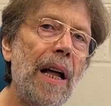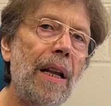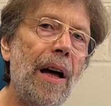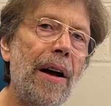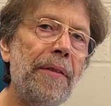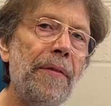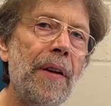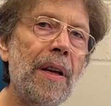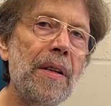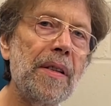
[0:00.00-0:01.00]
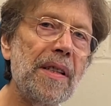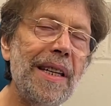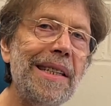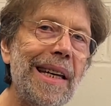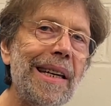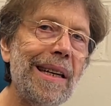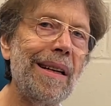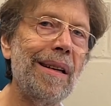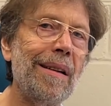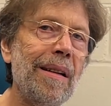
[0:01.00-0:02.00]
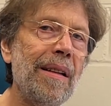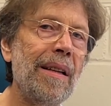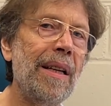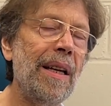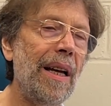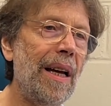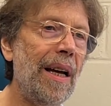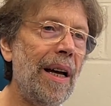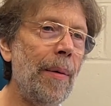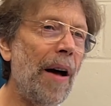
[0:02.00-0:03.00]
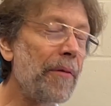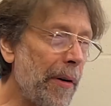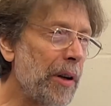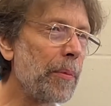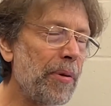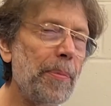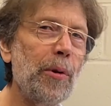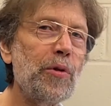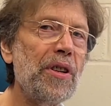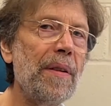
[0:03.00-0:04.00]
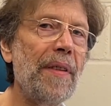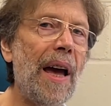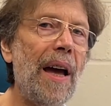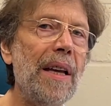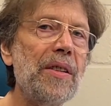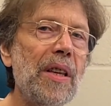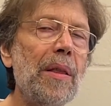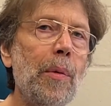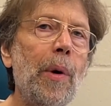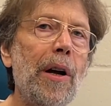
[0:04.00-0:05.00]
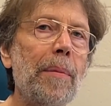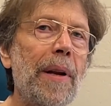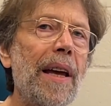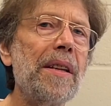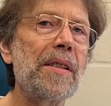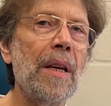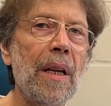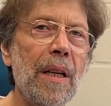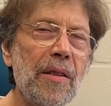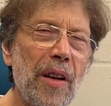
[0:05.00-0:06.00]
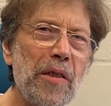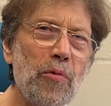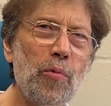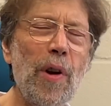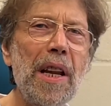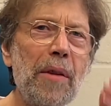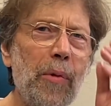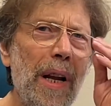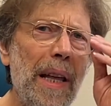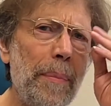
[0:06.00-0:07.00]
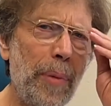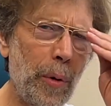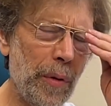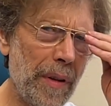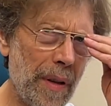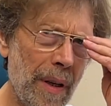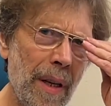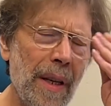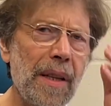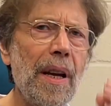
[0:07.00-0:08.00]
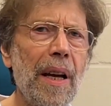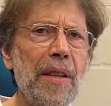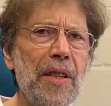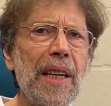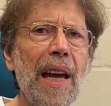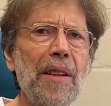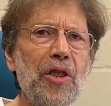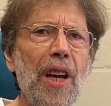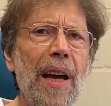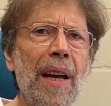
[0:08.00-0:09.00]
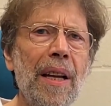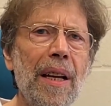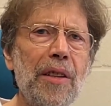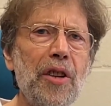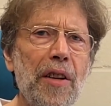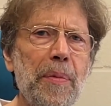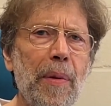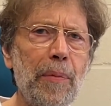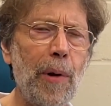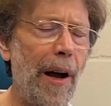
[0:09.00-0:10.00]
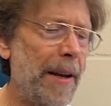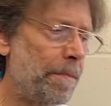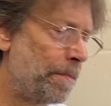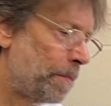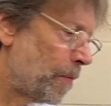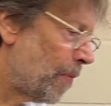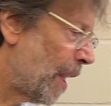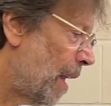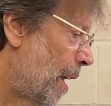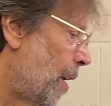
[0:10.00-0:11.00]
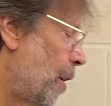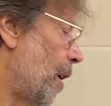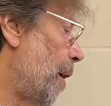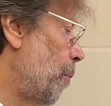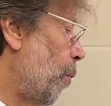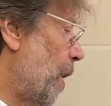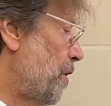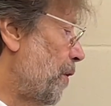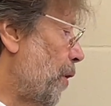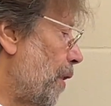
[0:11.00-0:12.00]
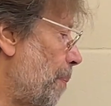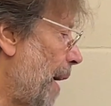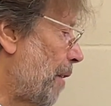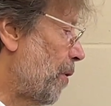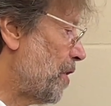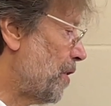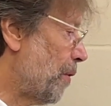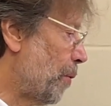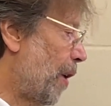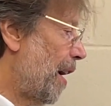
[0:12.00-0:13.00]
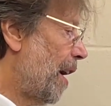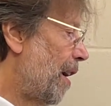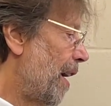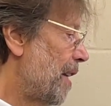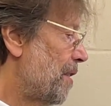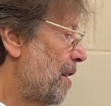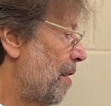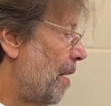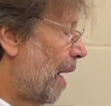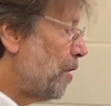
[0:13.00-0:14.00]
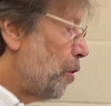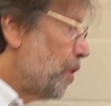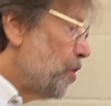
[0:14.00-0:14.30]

life sitting. A very good proportion of that is in the workplace. So it's really, really important to get chair adjustment right. Once you've got the backrest to the right height, and you can